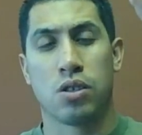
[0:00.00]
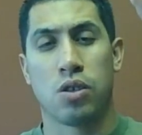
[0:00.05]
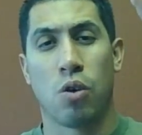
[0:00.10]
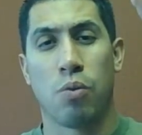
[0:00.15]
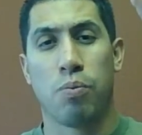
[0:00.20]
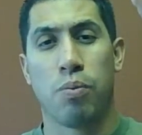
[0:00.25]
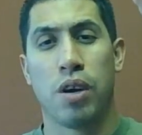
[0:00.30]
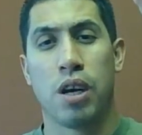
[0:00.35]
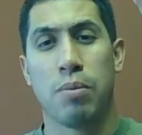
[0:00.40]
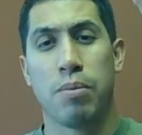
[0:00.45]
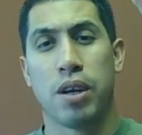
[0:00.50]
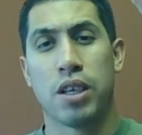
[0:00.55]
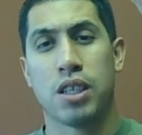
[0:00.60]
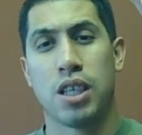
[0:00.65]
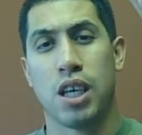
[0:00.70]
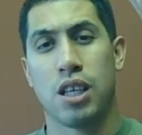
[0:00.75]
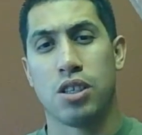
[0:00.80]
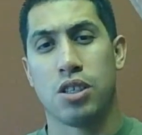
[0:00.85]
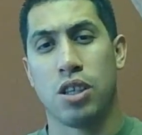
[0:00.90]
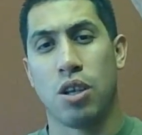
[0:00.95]
So pretty
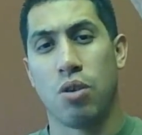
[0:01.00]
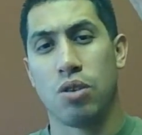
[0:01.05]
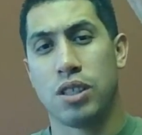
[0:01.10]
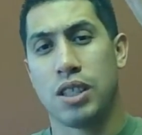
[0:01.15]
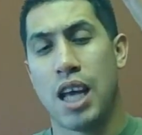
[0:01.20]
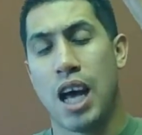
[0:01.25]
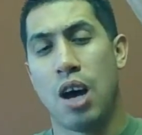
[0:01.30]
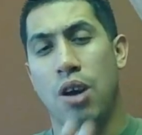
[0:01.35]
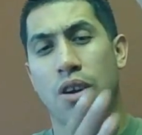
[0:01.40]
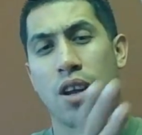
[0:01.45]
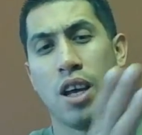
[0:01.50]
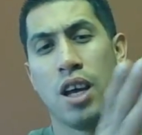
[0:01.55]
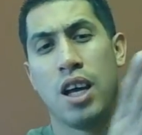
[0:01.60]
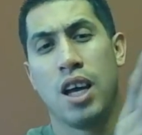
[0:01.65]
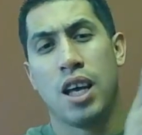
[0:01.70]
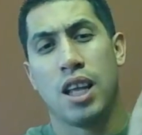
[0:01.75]
much it slows down